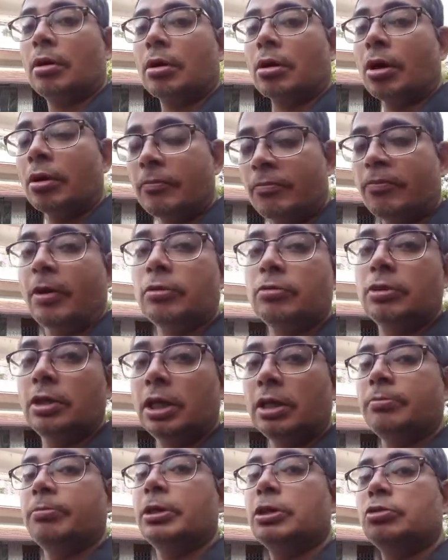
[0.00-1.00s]

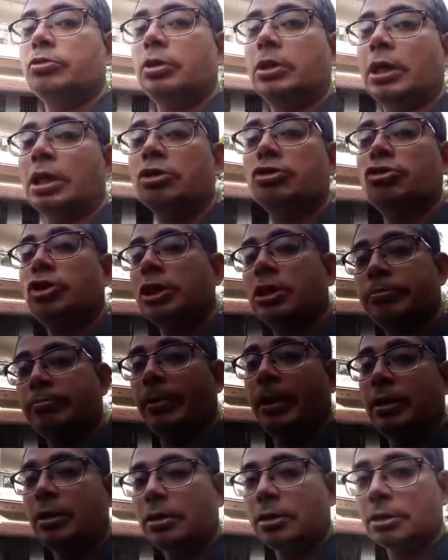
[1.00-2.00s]
confounding between a
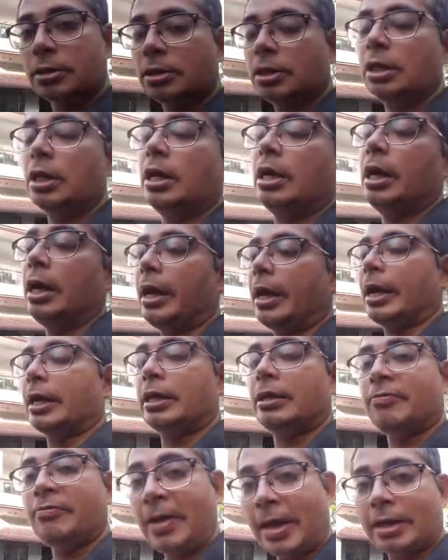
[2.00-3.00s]
treatment
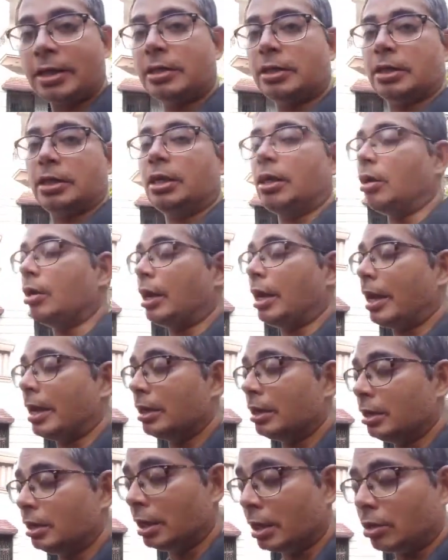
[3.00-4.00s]
and a factor
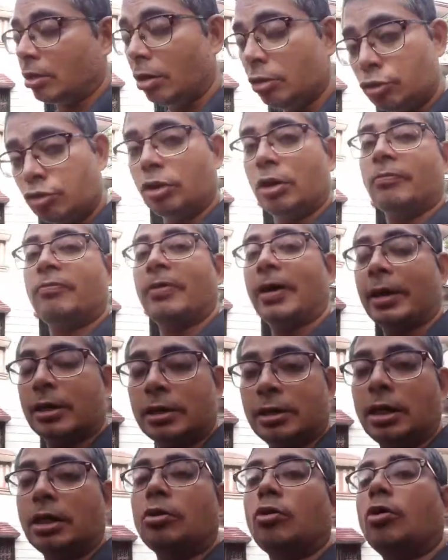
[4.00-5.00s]
and a control
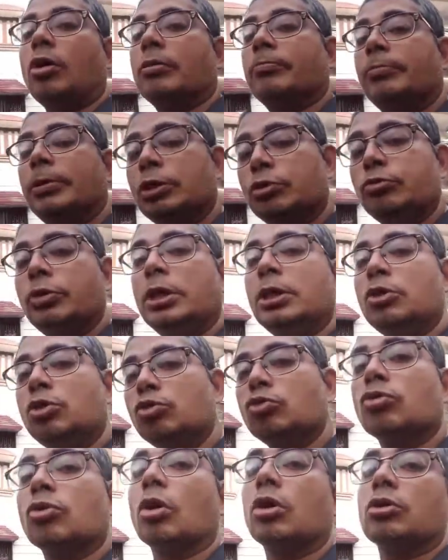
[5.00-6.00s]
factor, or between
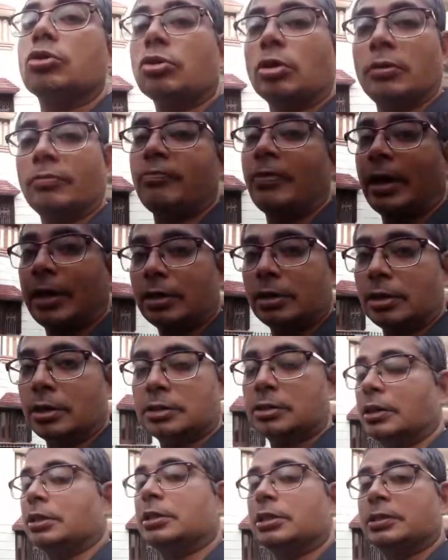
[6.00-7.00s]
two control
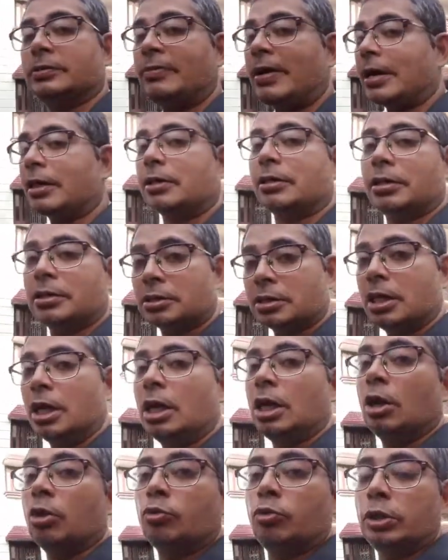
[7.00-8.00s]
factors, that is, factors
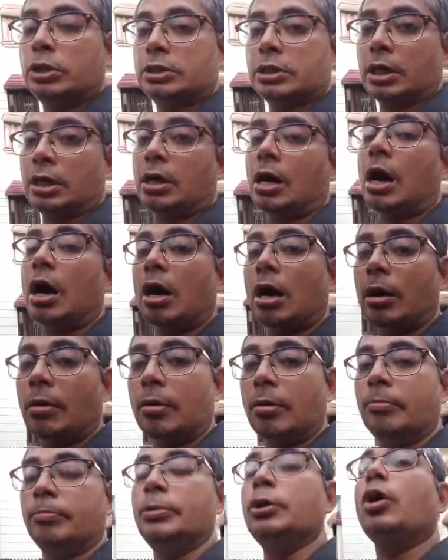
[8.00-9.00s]
which are
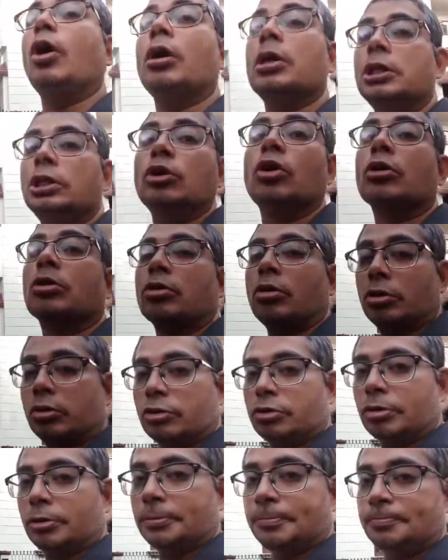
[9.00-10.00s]
beyond your
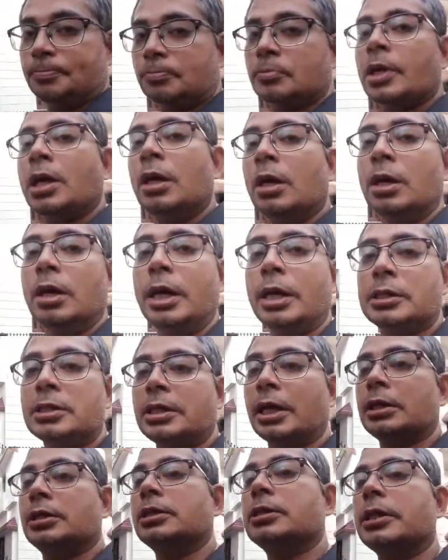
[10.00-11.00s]
control. Let's
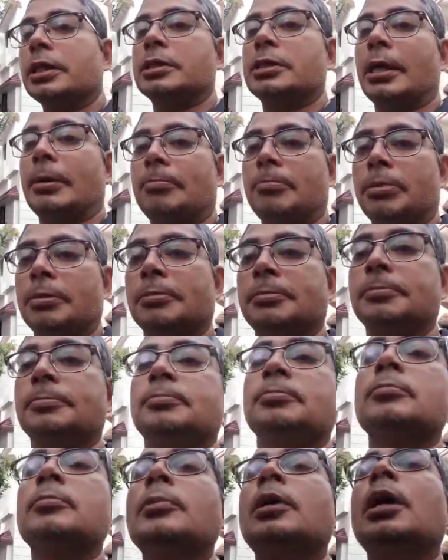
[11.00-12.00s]
take this example.
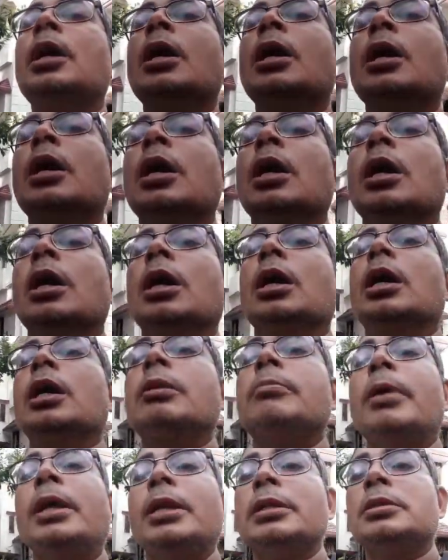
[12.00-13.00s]

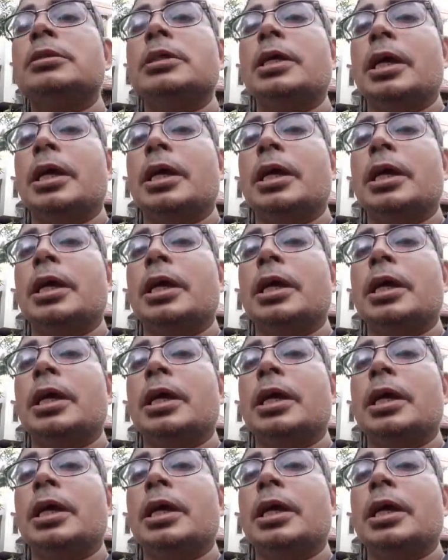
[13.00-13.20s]
In many